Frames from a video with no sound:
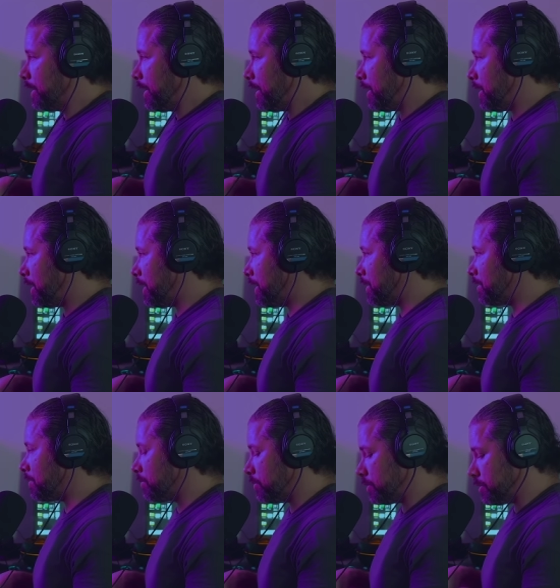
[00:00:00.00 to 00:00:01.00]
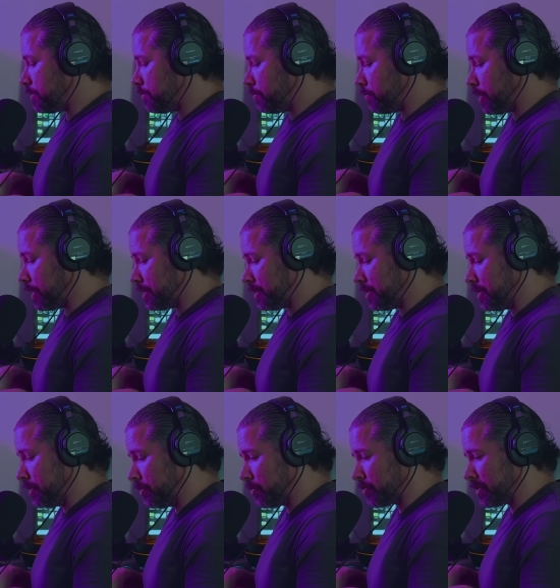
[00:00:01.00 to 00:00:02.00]
and what
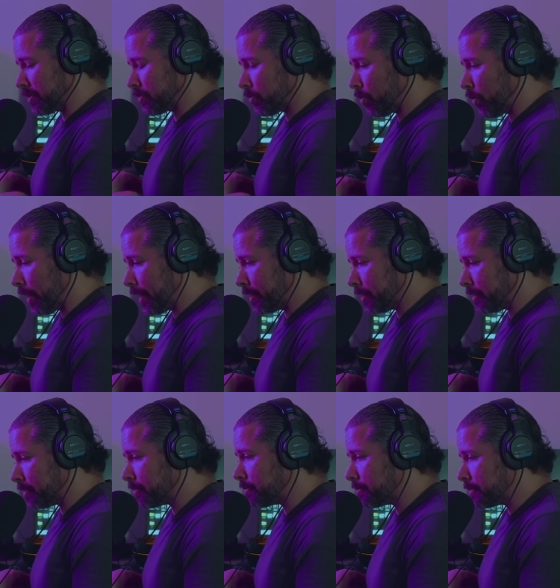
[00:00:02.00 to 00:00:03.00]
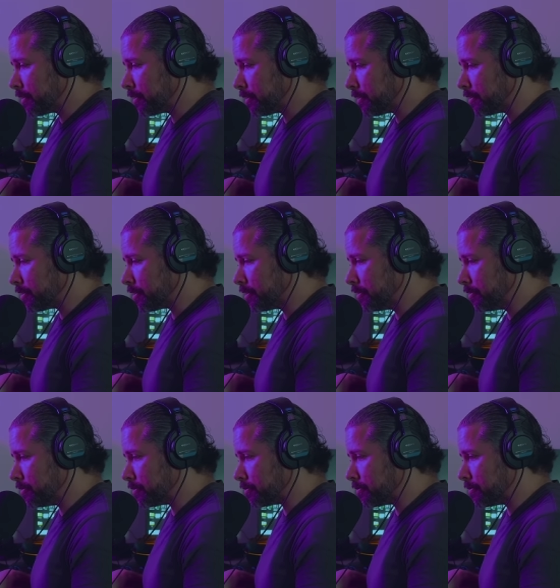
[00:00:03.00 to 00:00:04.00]
you require
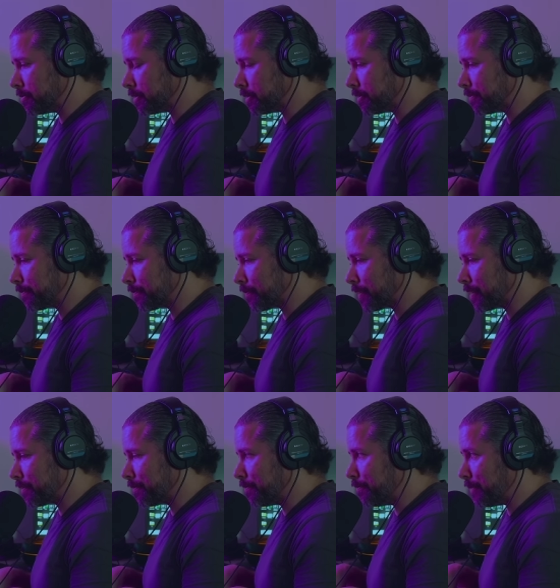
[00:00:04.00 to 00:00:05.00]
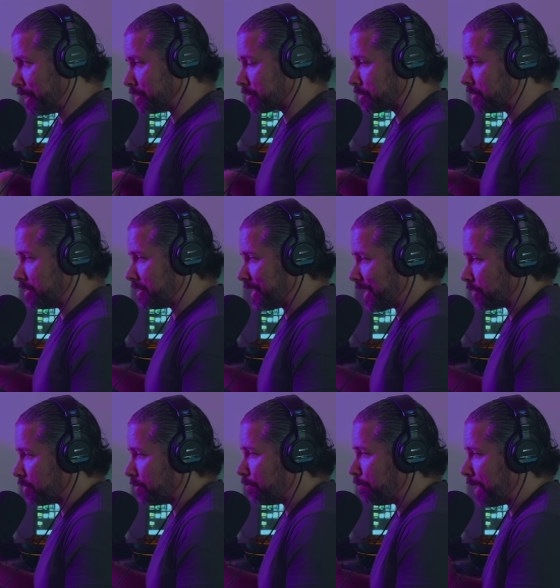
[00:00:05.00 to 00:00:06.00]
to basically
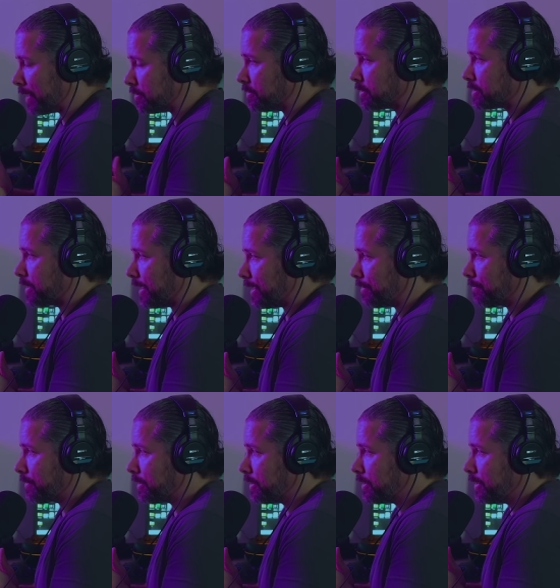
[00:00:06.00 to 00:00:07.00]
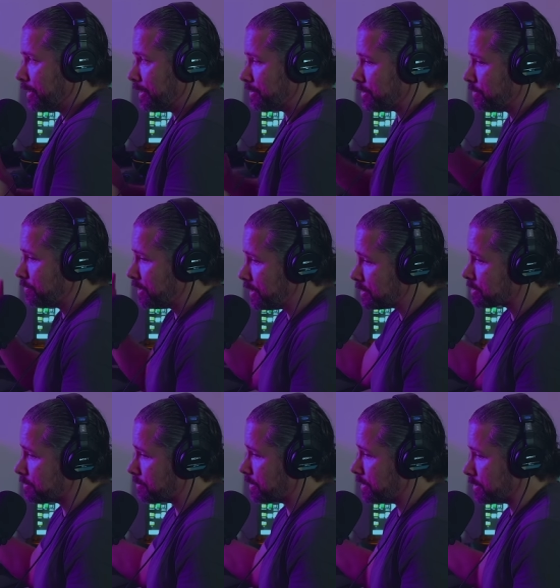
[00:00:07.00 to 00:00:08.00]
counterbalance that is you need
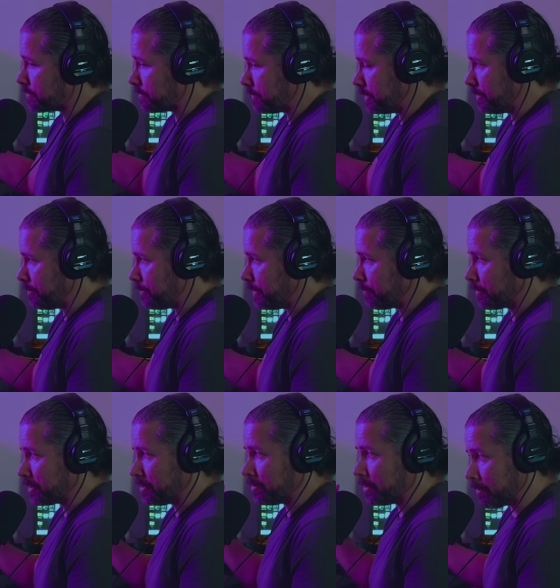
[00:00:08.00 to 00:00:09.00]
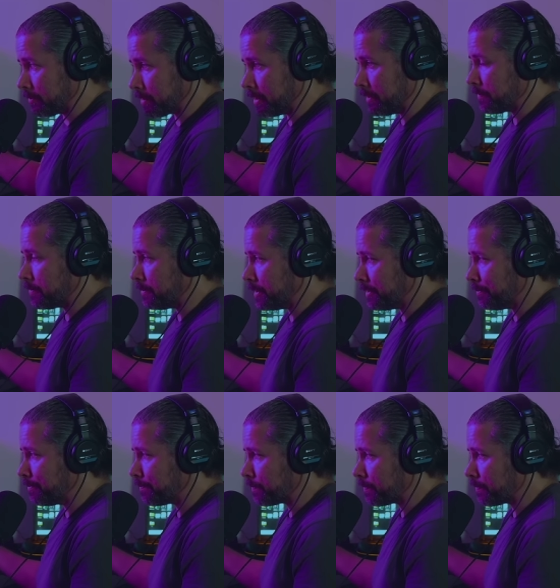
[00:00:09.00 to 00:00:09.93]
some things from him. And what you don't need from him